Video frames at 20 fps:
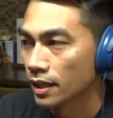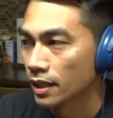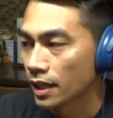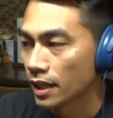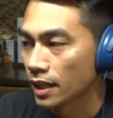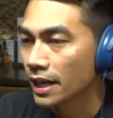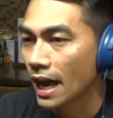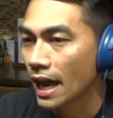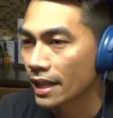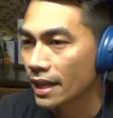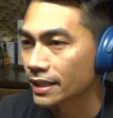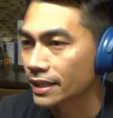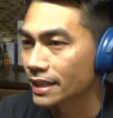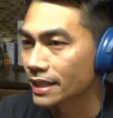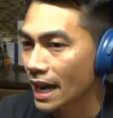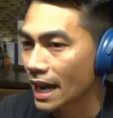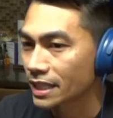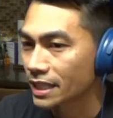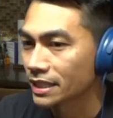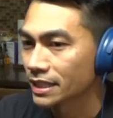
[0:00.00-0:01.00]
A lot of
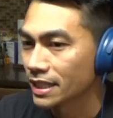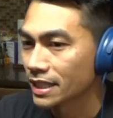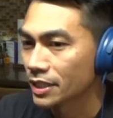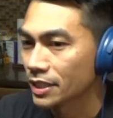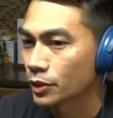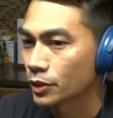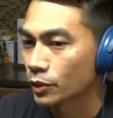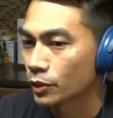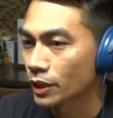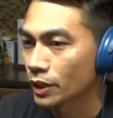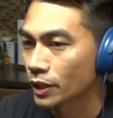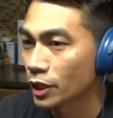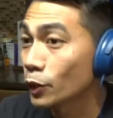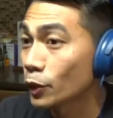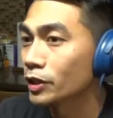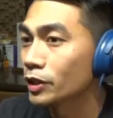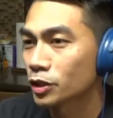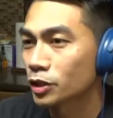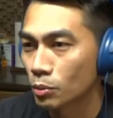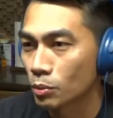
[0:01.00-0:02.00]
athletes actually tend to
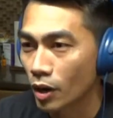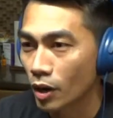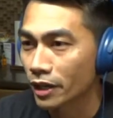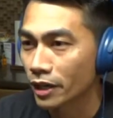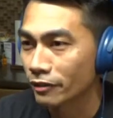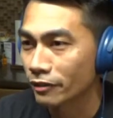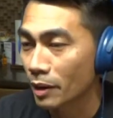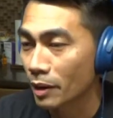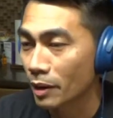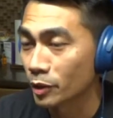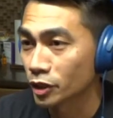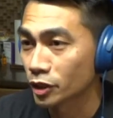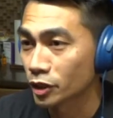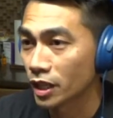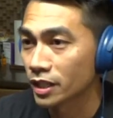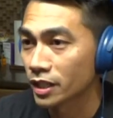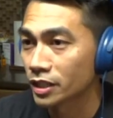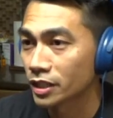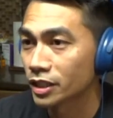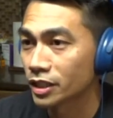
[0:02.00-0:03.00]
increase their body fat
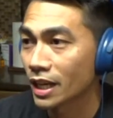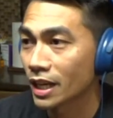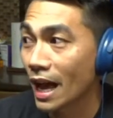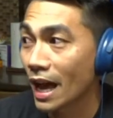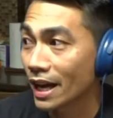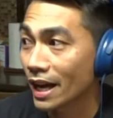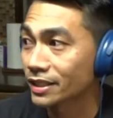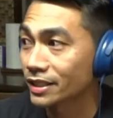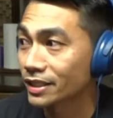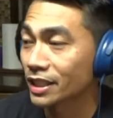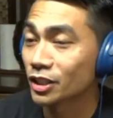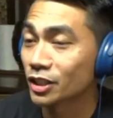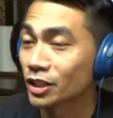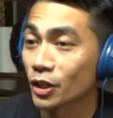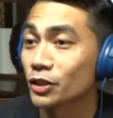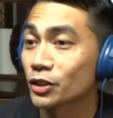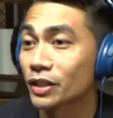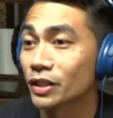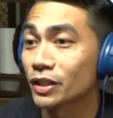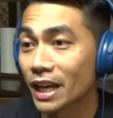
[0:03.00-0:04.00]
percentage as they
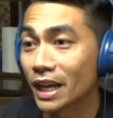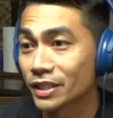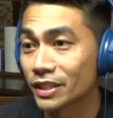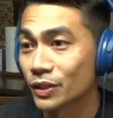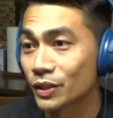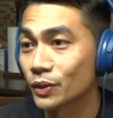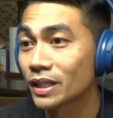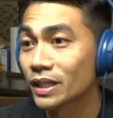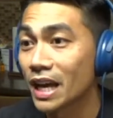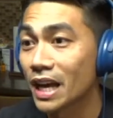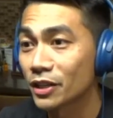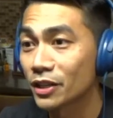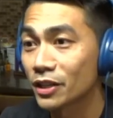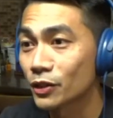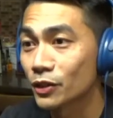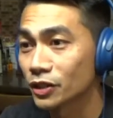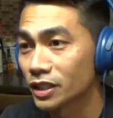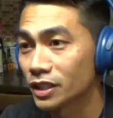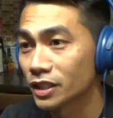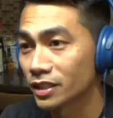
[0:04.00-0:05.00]
start to get to the end of
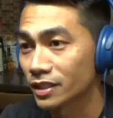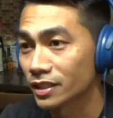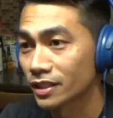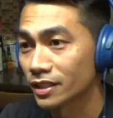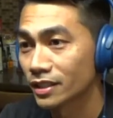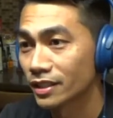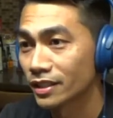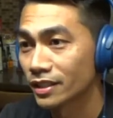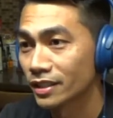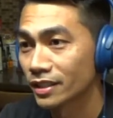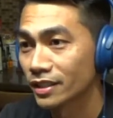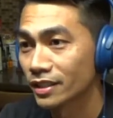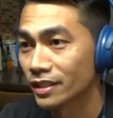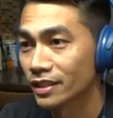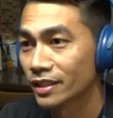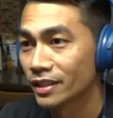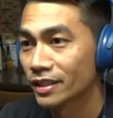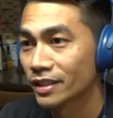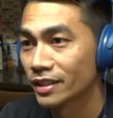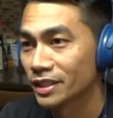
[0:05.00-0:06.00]
their season.
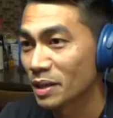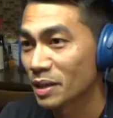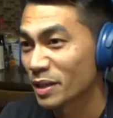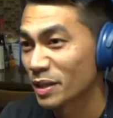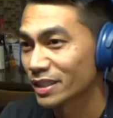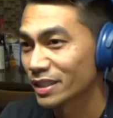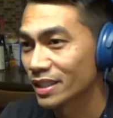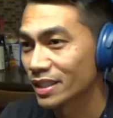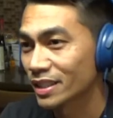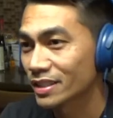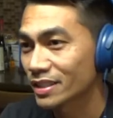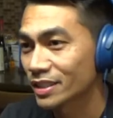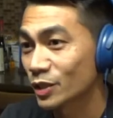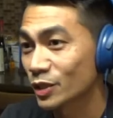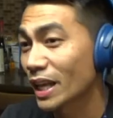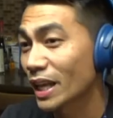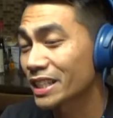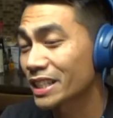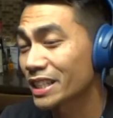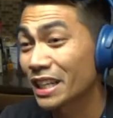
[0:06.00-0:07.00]
Does that make sense?
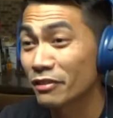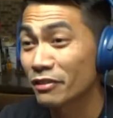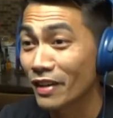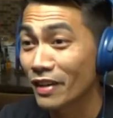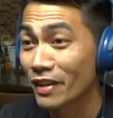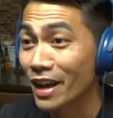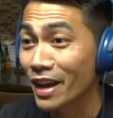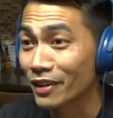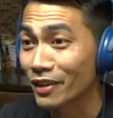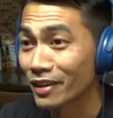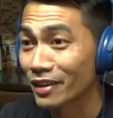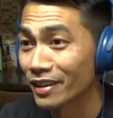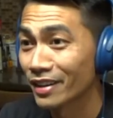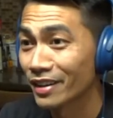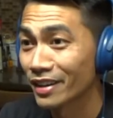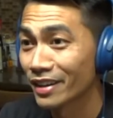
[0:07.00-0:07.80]
So they actually get fatter.